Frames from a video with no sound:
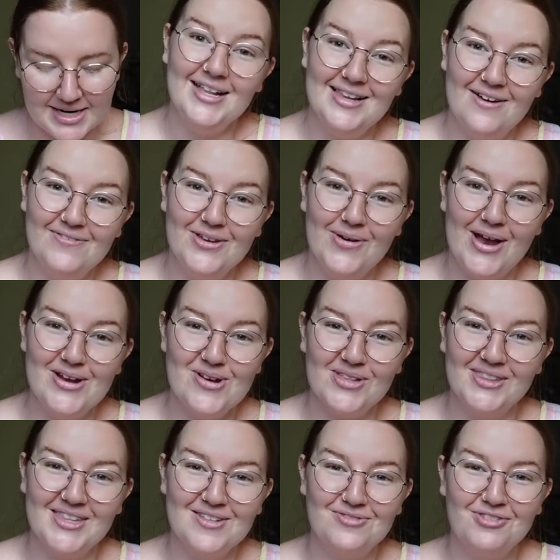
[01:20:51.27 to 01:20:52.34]
I love you. I know
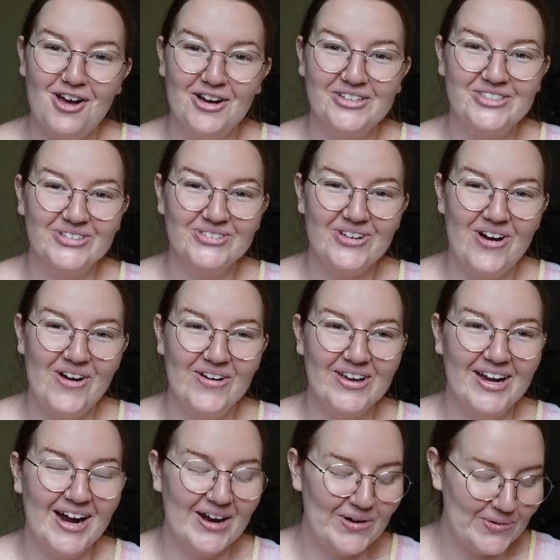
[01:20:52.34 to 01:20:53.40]
that these vlogs are long
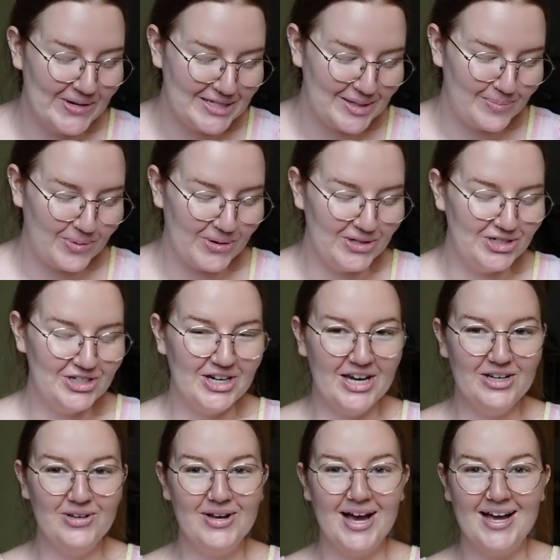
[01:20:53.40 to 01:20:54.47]
and I always
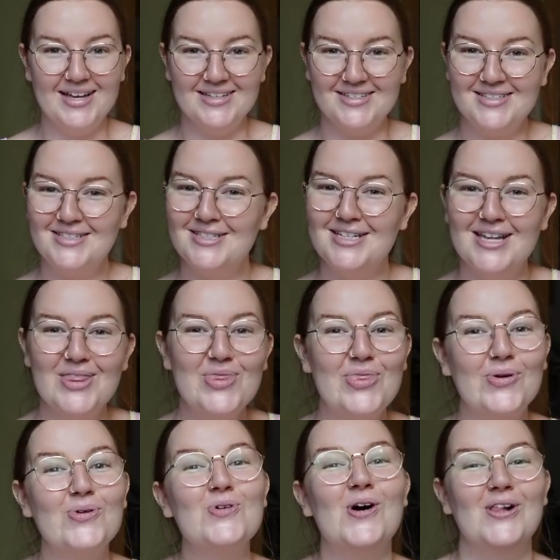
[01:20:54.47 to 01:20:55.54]
appreciate you guys sitting
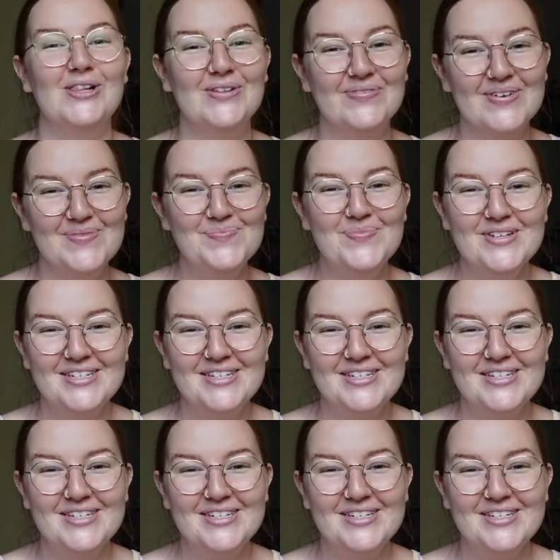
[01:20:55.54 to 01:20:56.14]
through all of them.